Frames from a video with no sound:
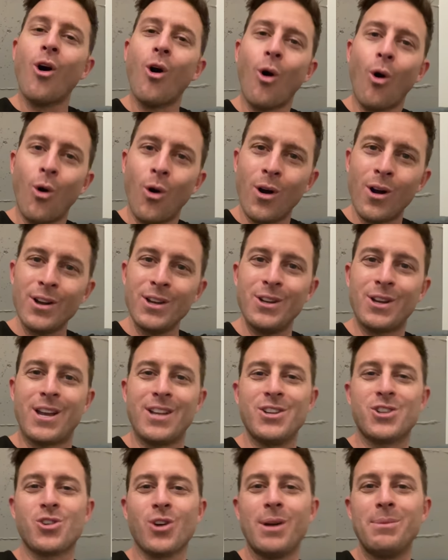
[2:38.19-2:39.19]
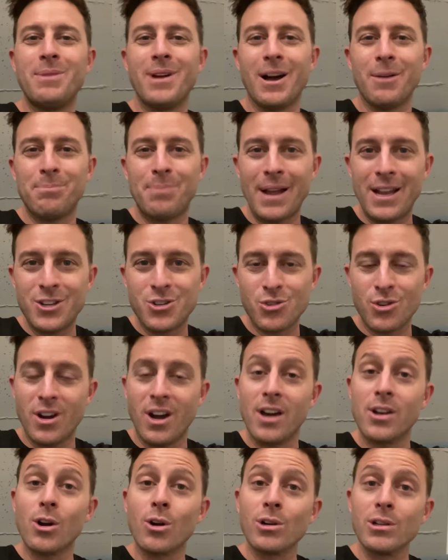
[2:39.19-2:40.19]
Or you can join me on
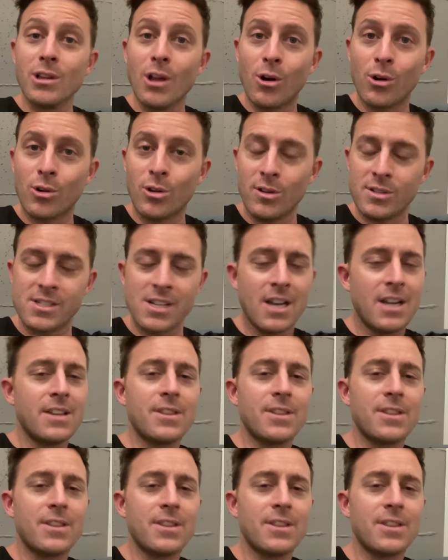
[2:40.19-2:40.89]
Patreon or Locals.